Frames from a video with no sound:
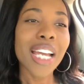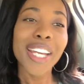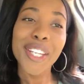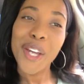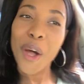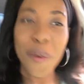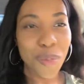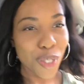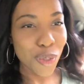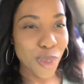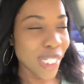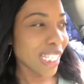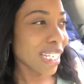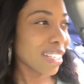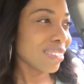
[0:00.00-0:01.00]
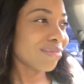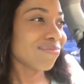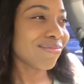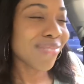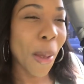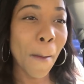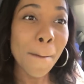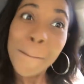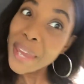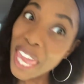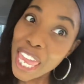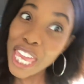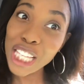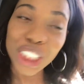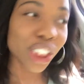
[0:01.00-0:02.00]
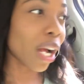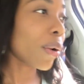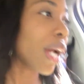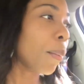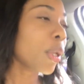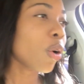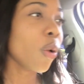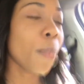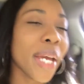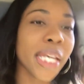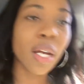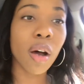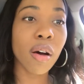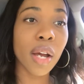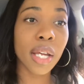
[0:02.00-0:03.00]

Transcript: He called me sweetie. Bitch! Okay, I'm gonna go pay y'all,